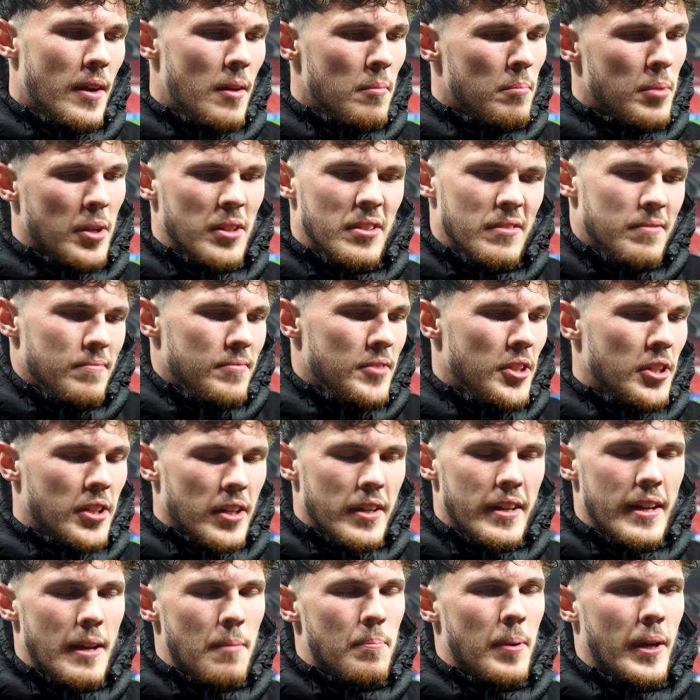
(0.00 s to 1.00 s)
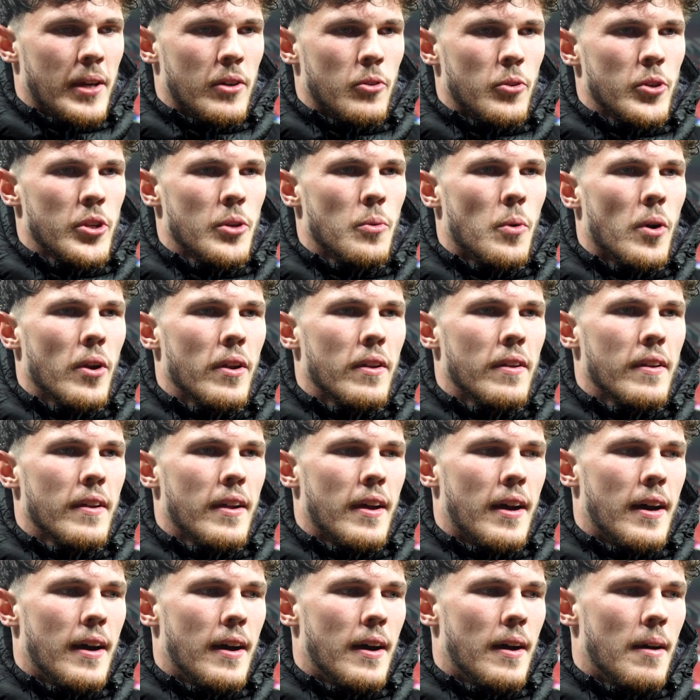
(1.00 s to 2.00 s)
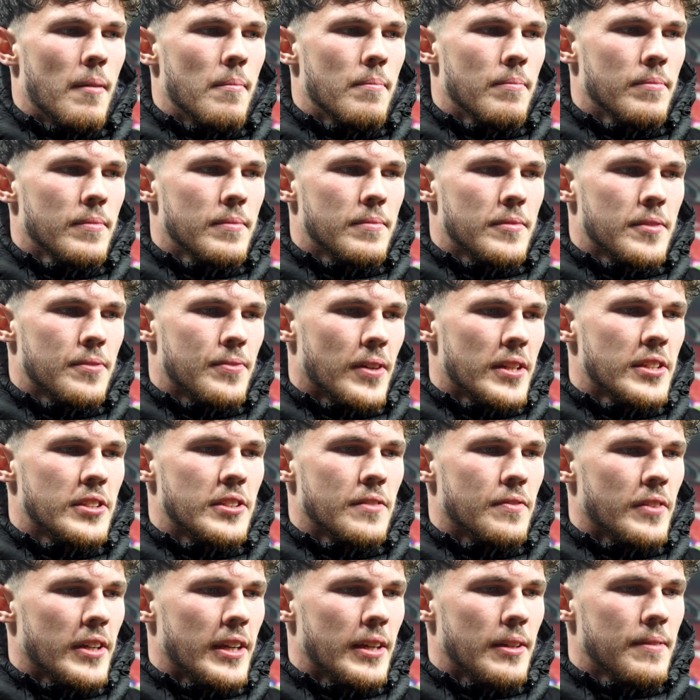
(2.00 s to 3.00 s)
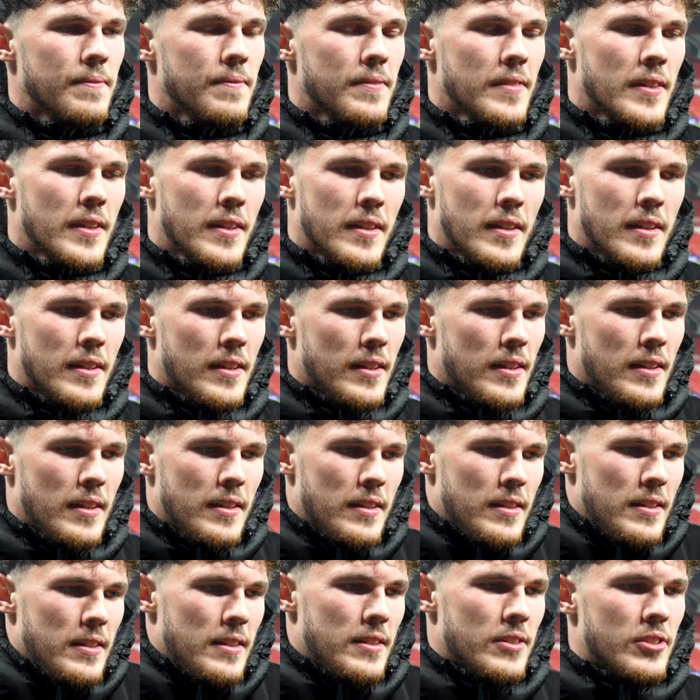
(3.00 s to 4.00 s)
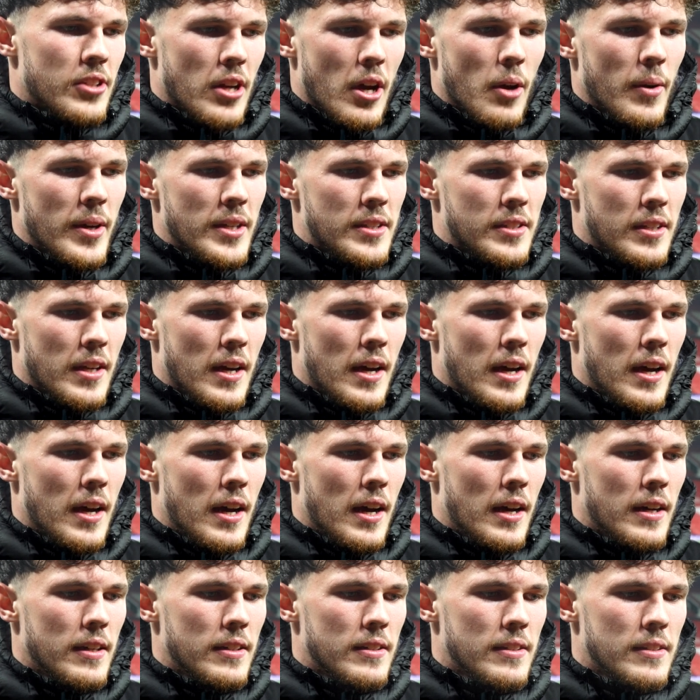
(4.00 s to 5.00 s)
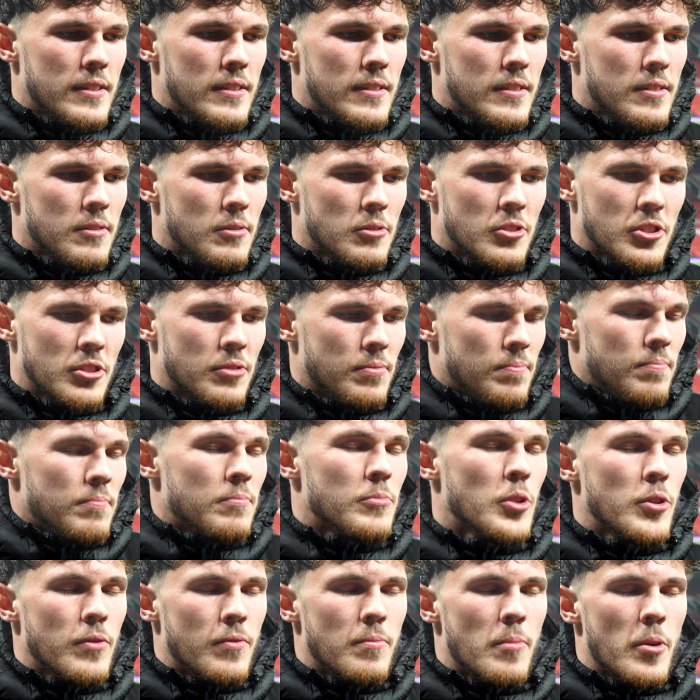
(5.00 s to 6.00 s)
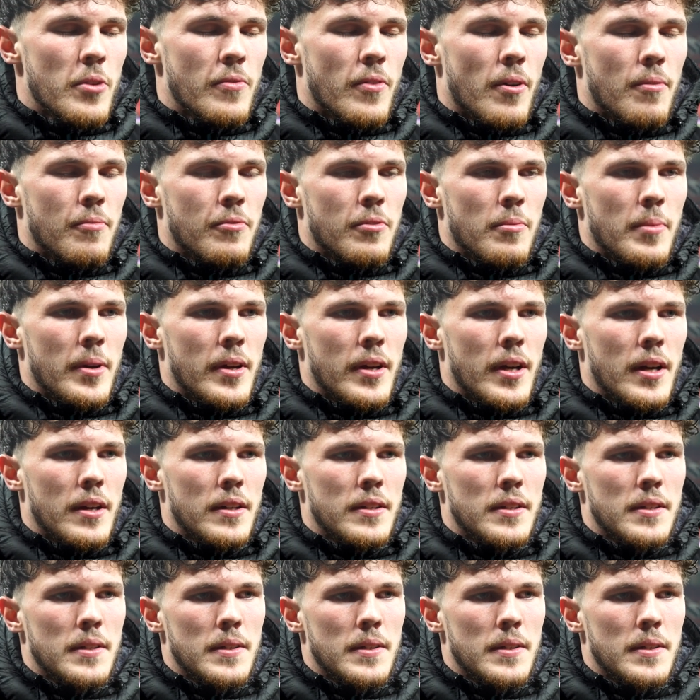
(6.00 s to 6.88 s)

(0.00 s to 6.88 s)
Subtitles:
But you can nitpick all you want defensively. So it's we'll just move on from it. Yeah.